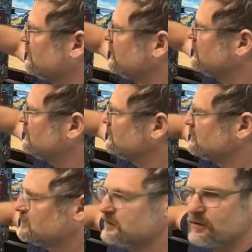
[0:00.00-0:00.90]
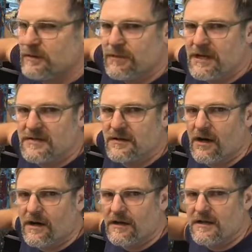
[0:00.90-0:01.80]
be doing the piece
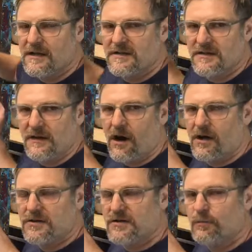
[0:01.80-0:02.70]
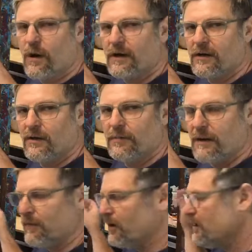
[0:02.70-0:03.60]
on is an Arches watercolor
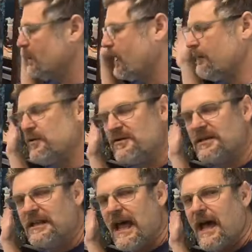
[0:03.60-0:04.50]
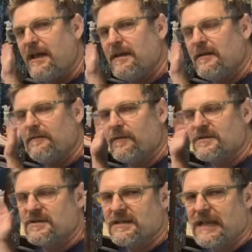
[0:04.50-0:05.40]
paper. I'm using that
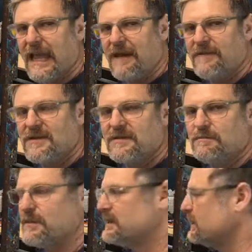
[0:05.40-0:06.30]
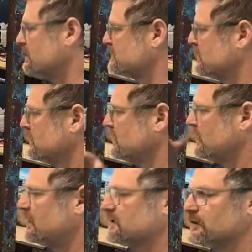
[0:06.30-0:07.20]
versus a canvas because
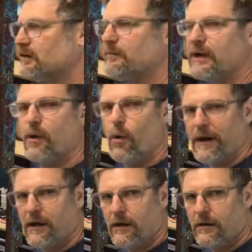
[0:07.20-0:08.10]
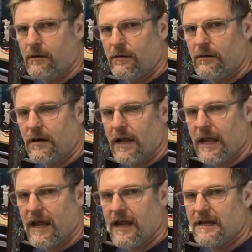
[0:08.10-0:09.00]
it's a little bit quicker
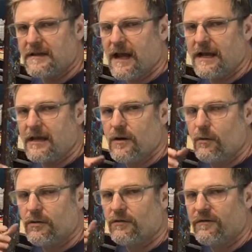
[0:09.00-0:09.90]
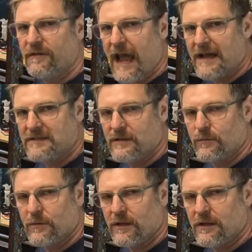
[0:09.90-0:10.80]
and I can go a little faster
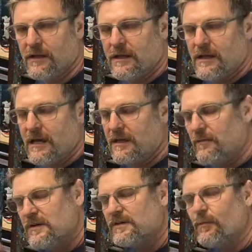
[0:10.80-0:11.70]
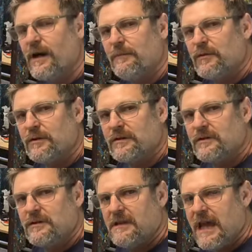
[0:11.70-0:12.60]
with it. And the reason why I'm doing
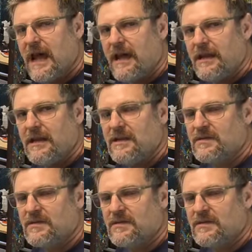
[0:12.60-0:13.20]
that is